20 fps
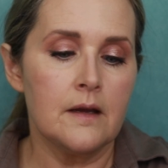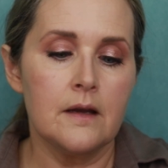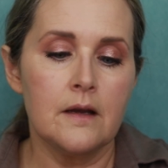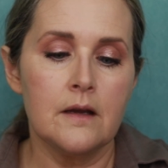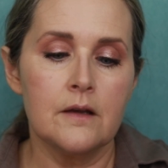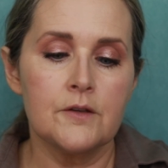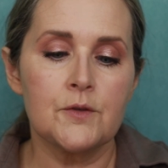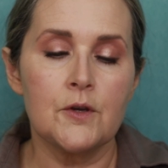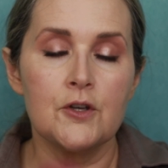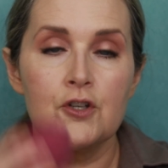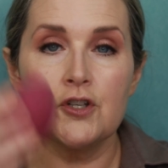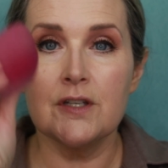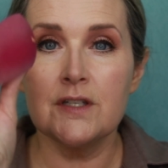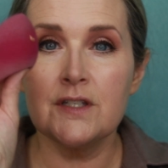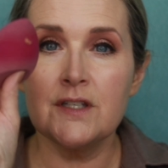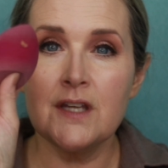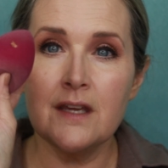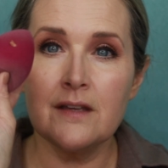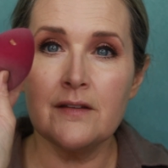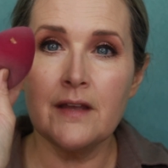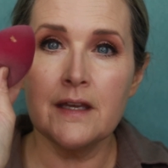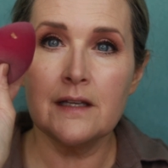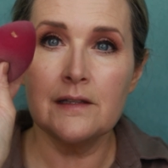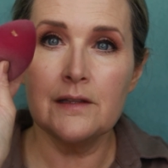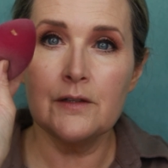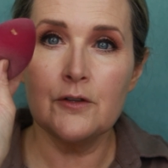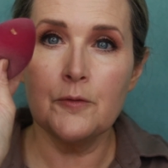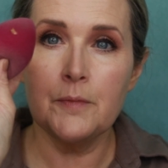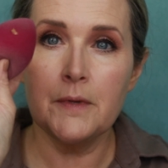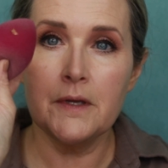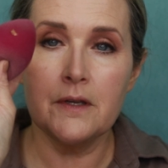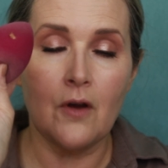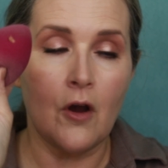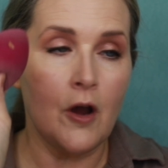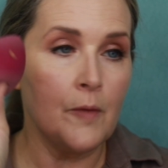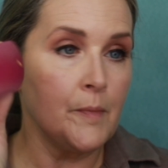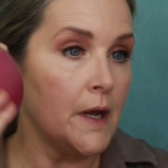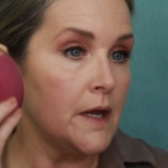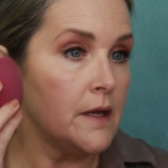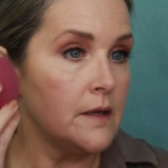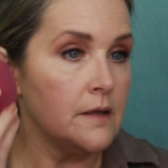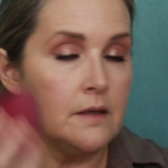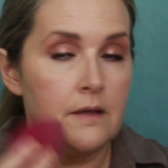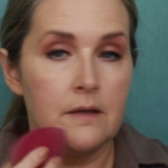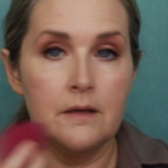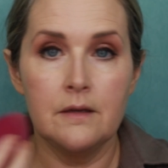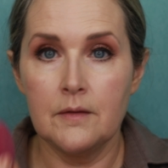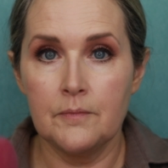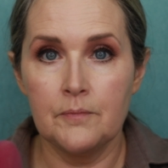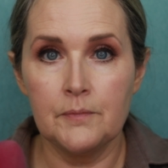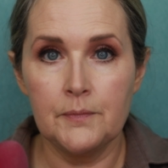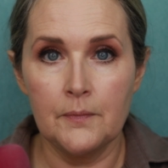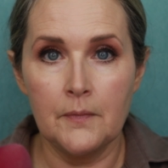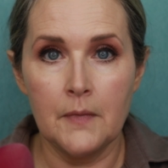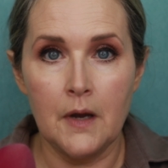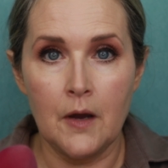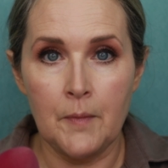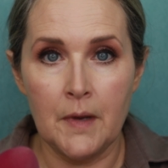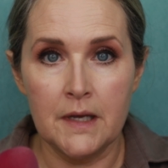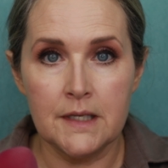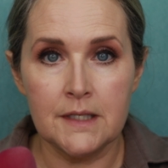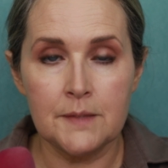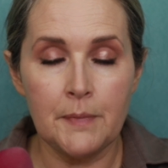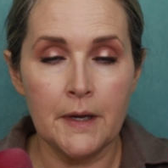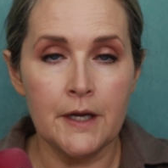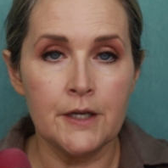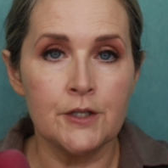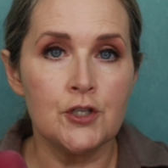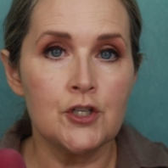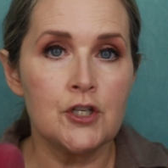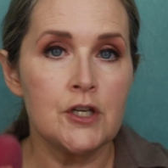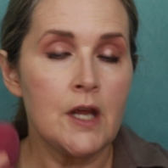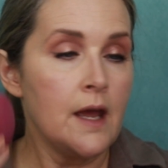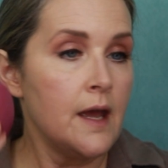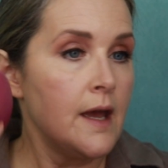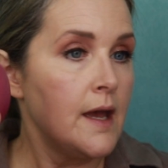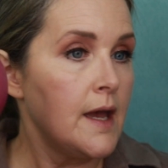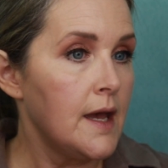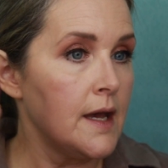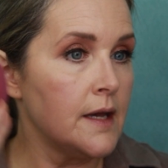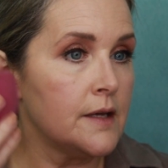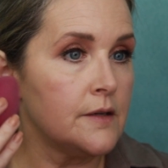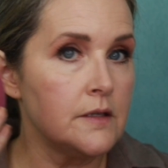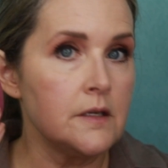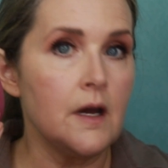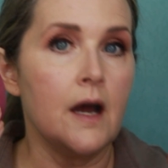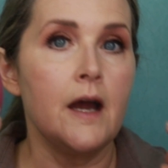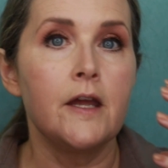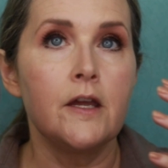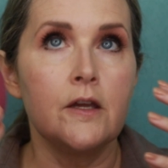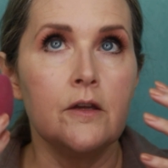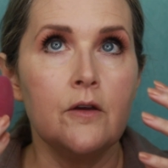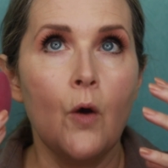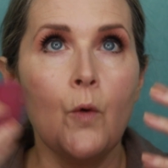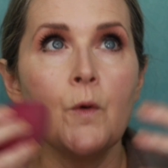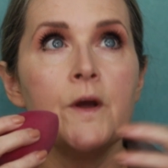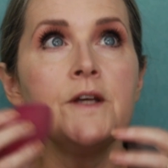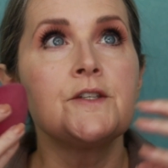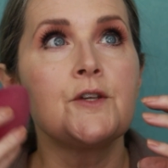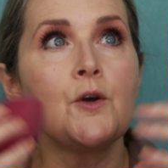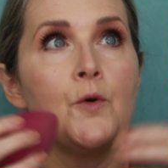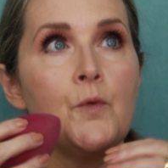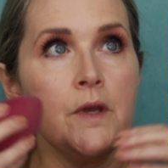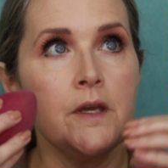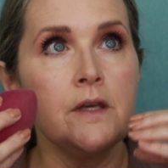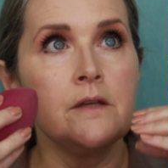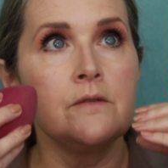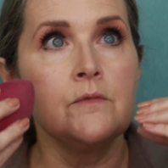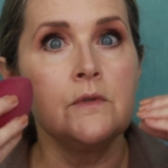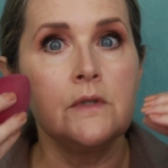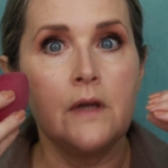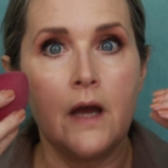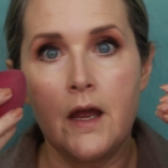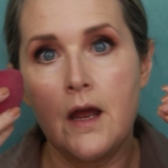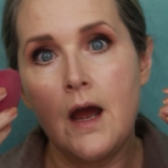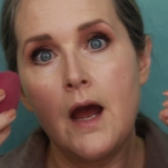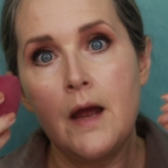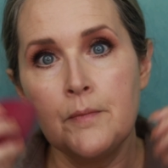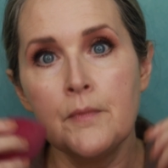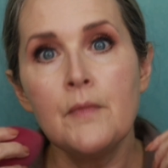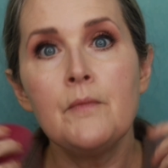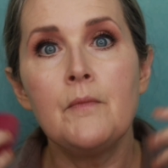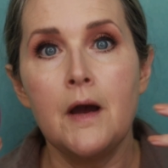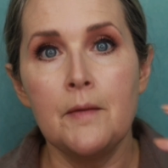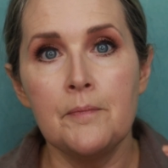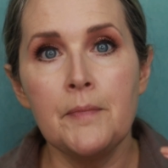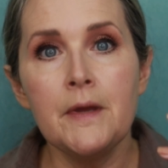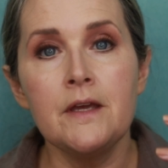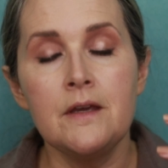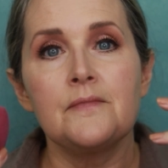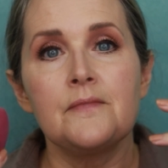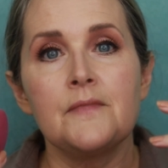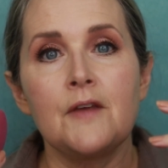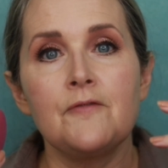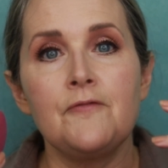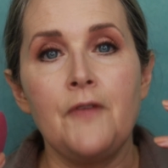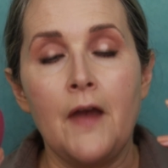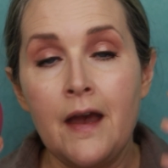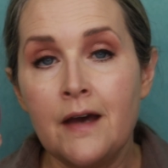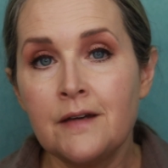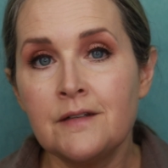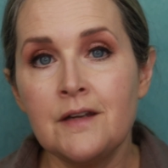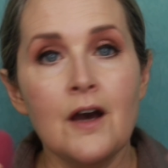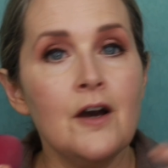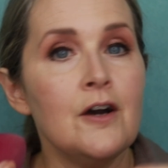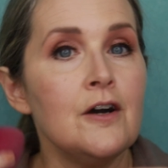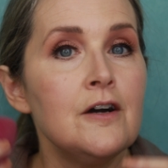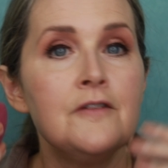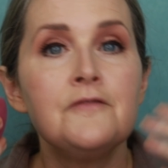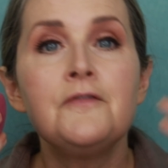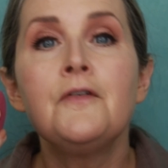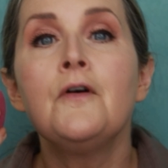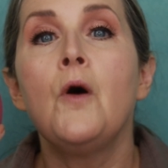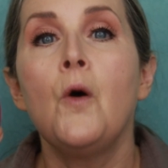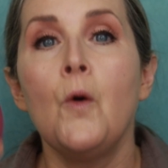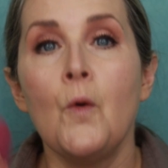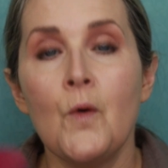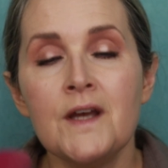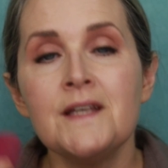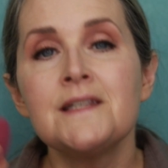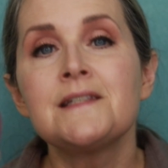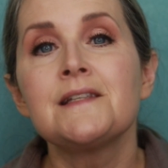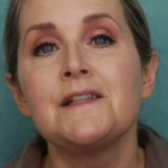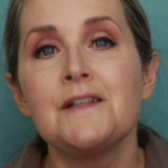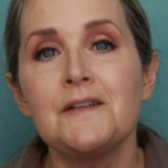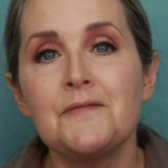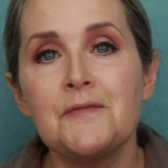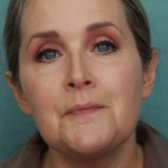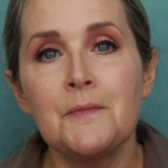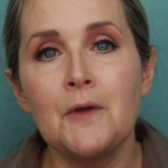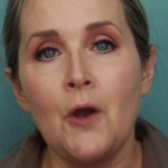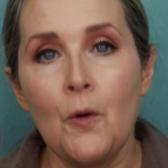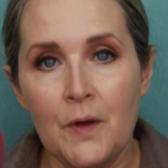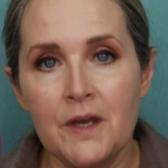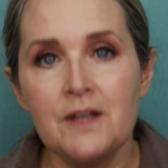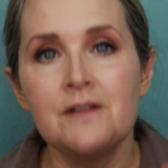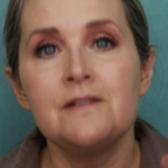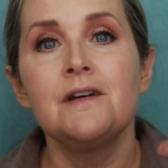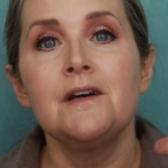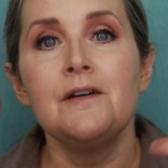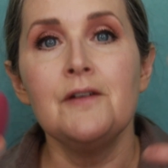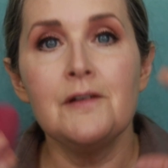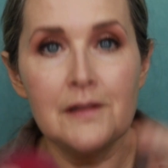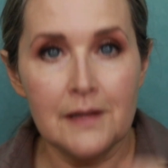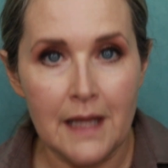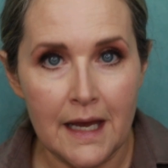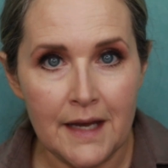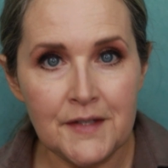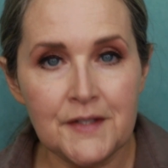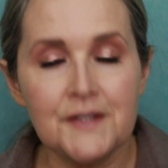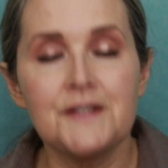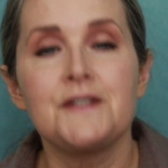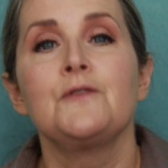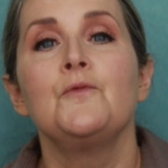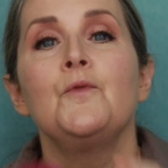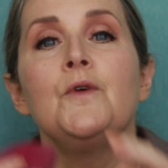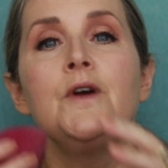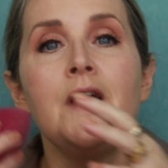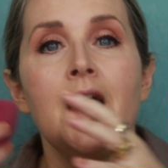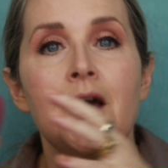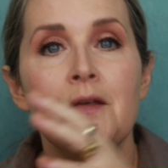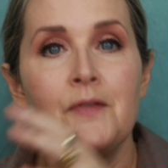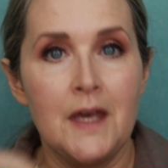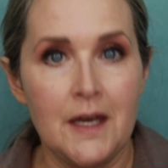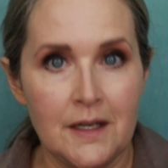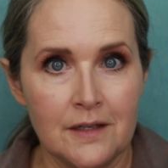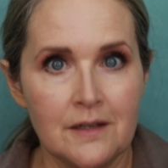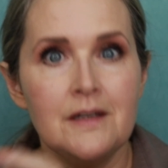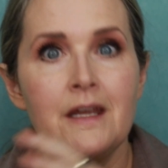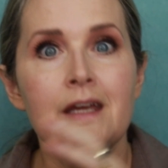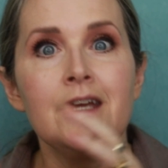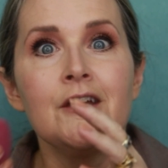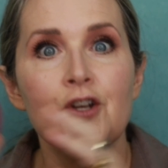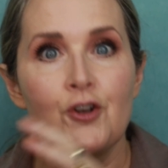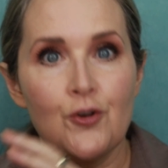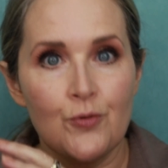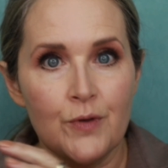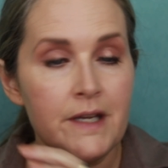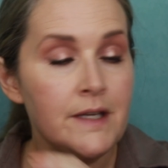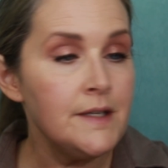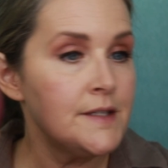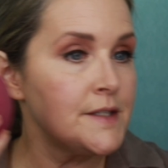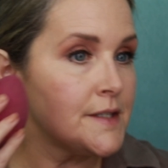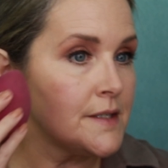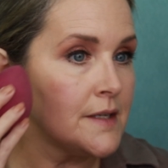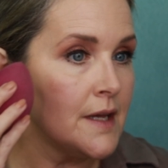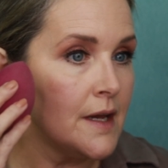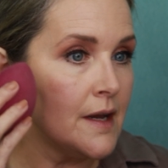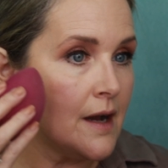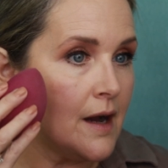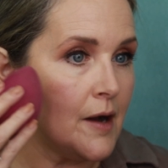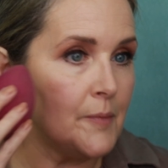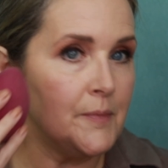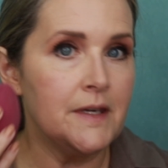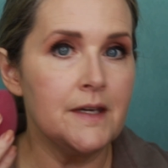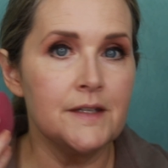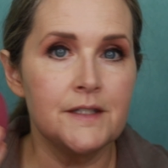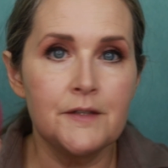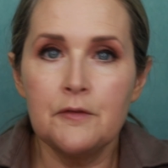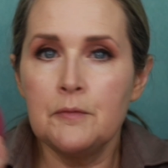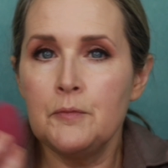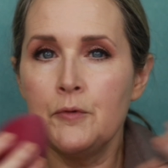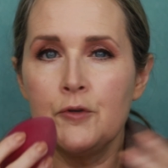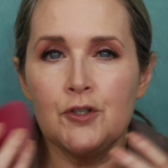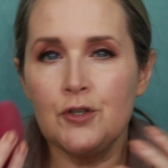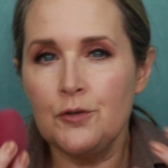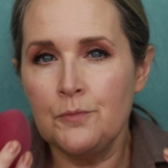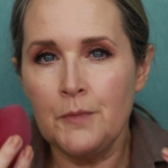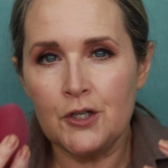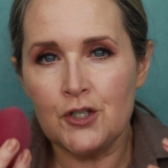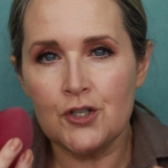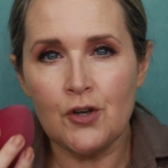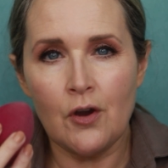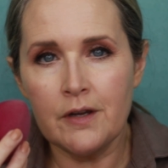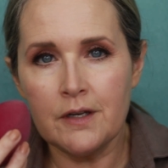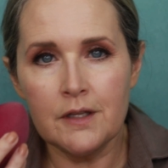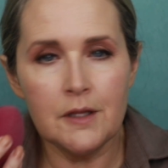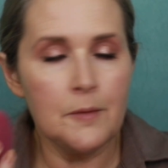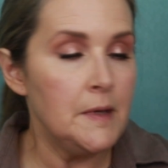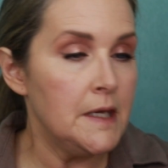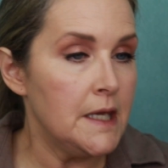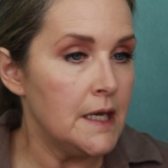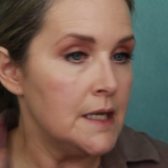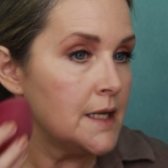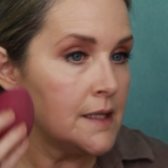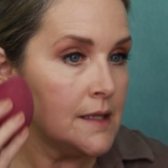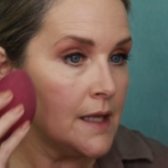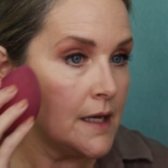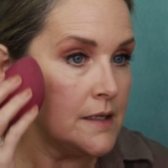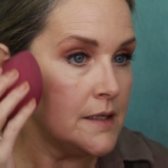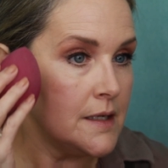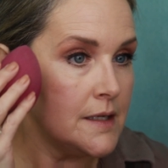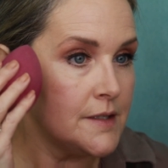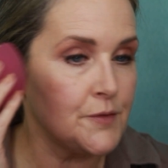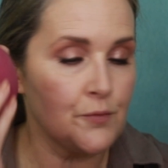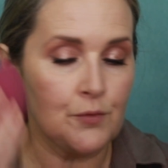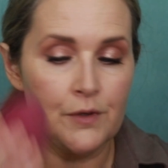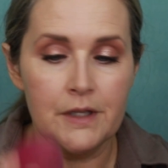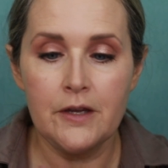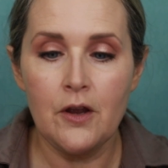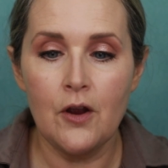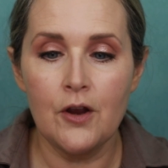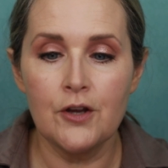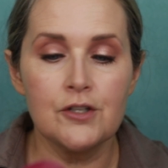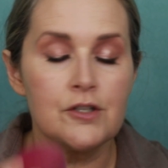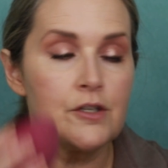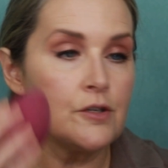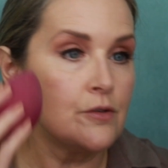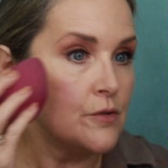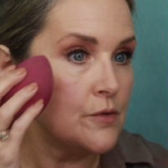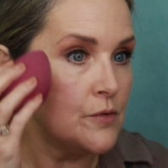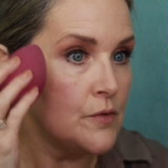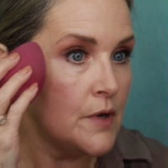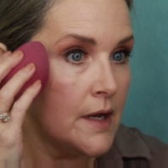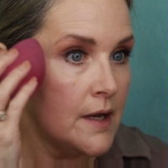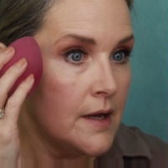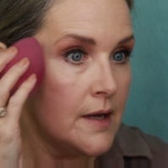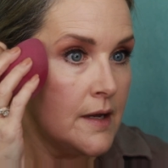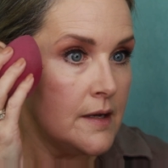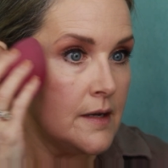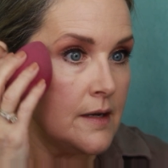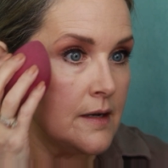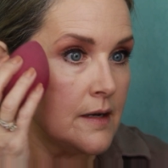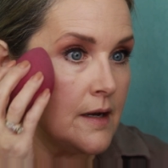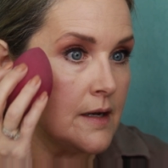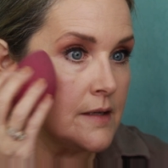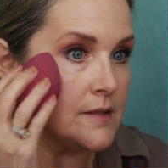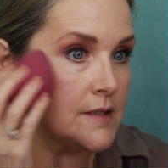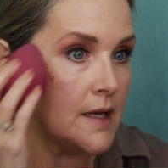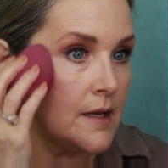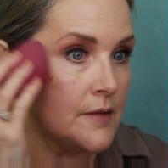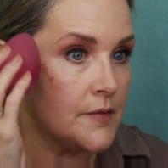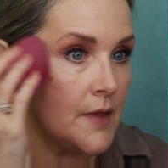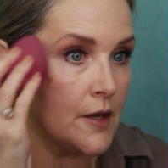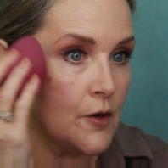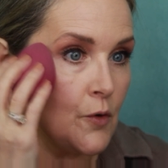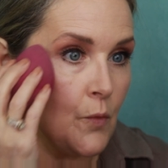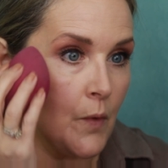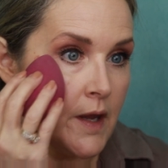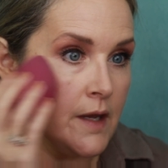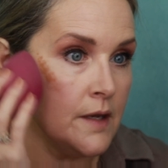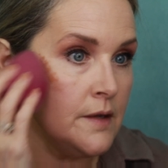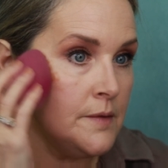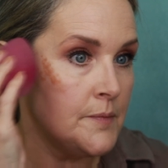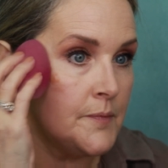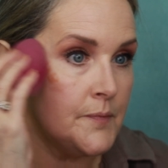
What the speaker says: So I just take like a little bit on my sponge, and I always go in. I'm a big fan of always go in less and then increase, because if you put too much on at the beginning, then it's really hard to take that away.